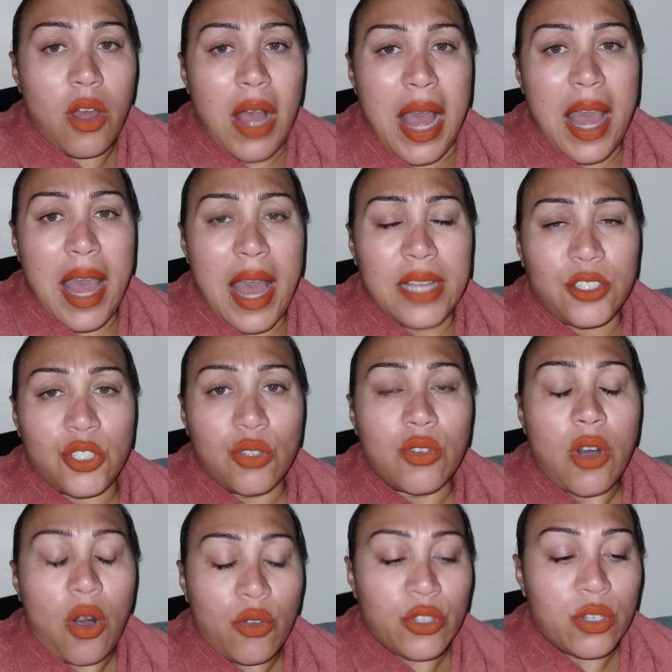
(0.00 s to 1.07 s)
As you
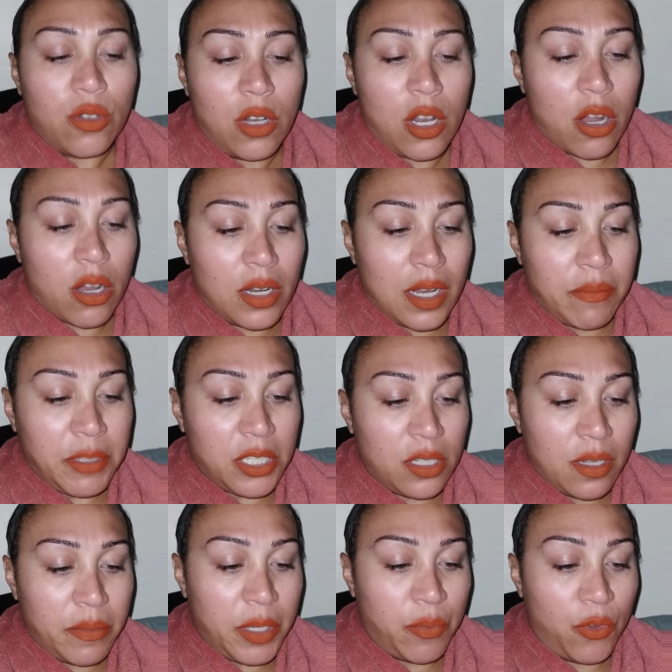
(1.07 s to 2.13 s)
go, you'll learn. Let
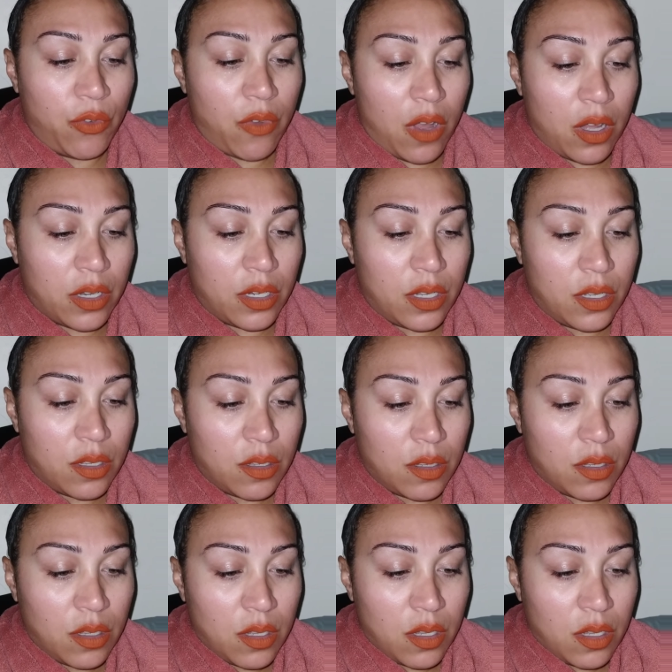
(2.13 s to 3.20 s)
me move on.
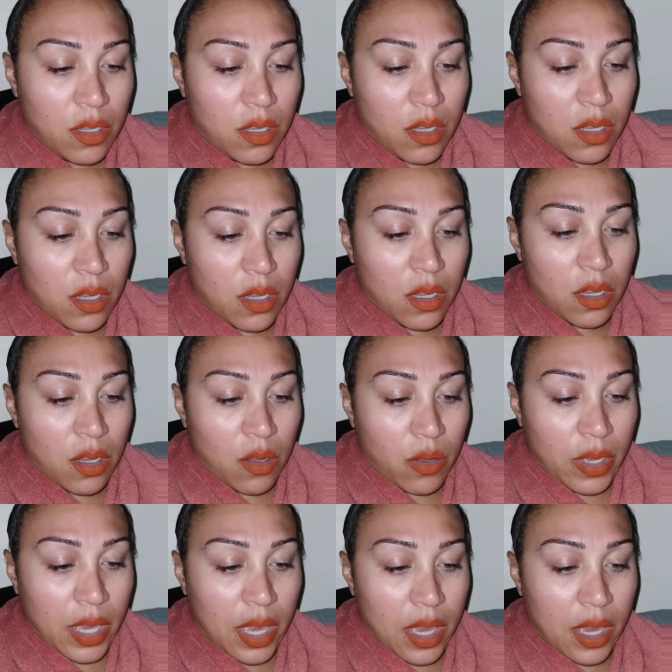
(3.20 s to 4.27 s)

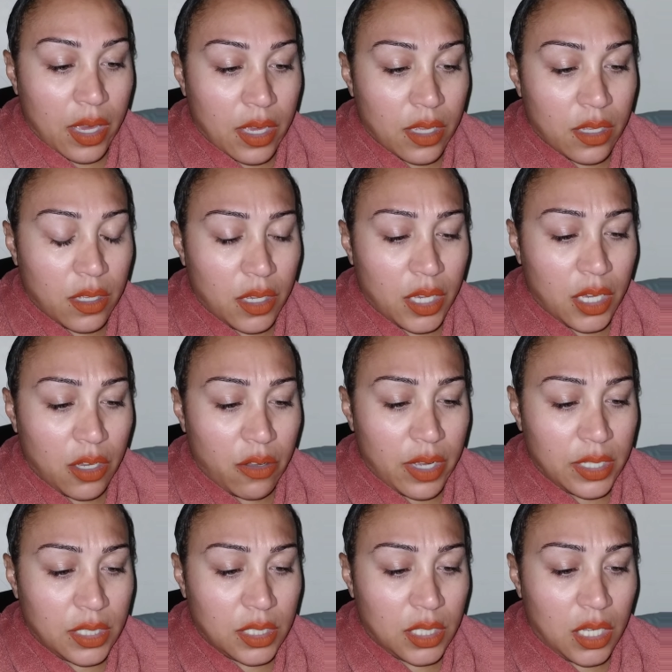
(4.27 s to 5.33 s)
Okay, here
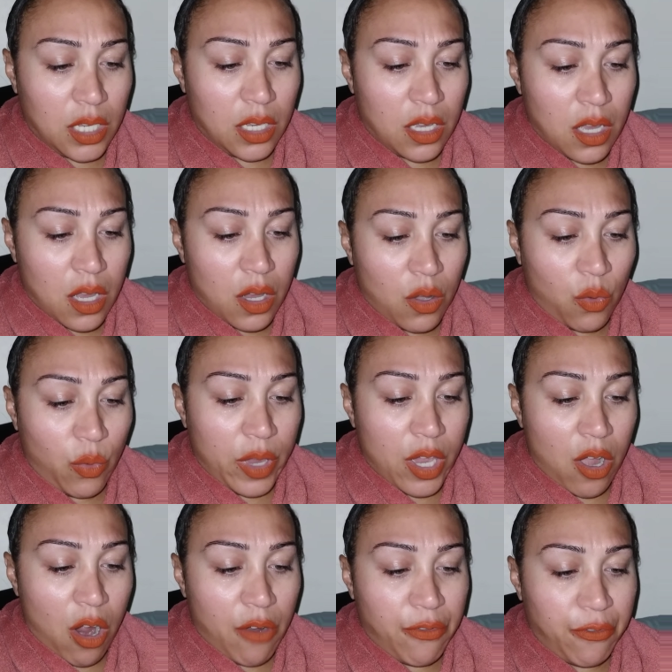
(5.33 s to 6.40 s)
I see we
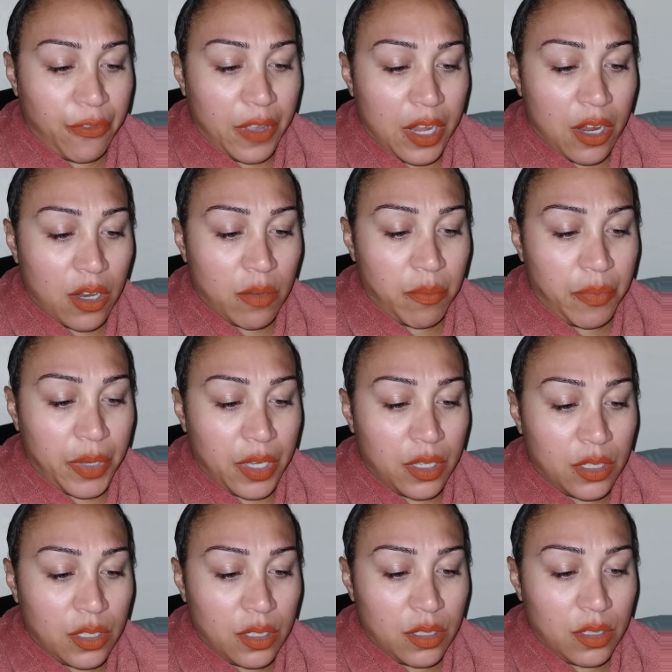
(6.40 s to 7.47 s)
are feared,
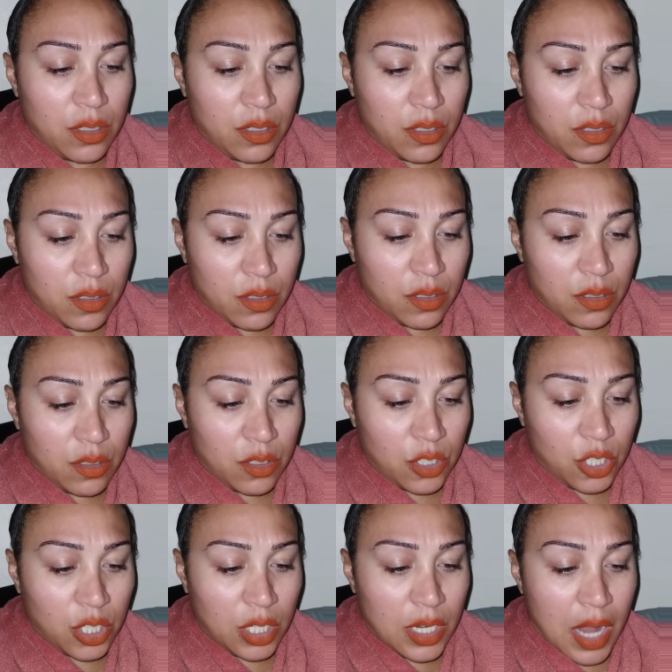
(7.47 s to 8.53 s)
but
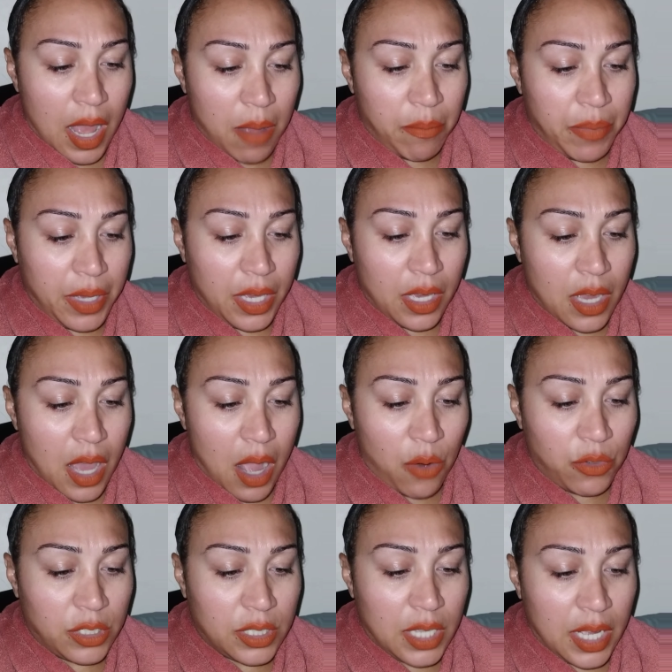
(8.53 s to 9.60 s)
should not be.
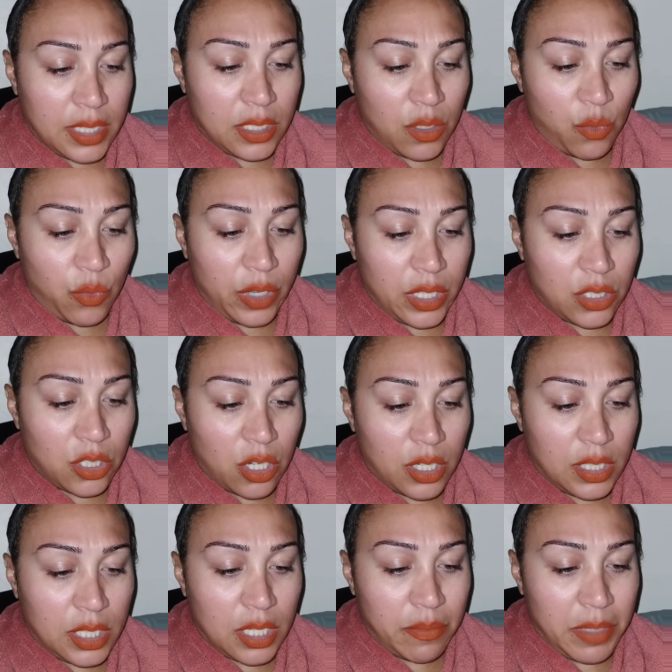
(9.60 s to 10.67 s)
Our size and wings are
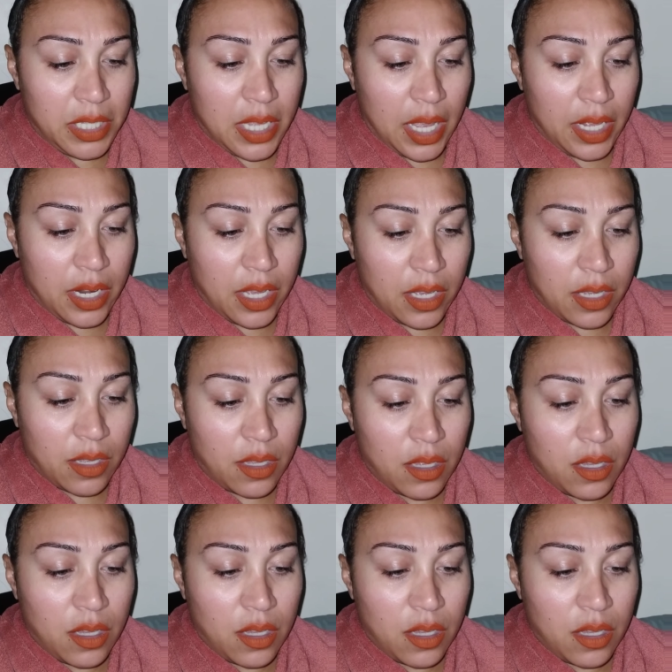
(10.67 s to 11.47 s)
intimidating.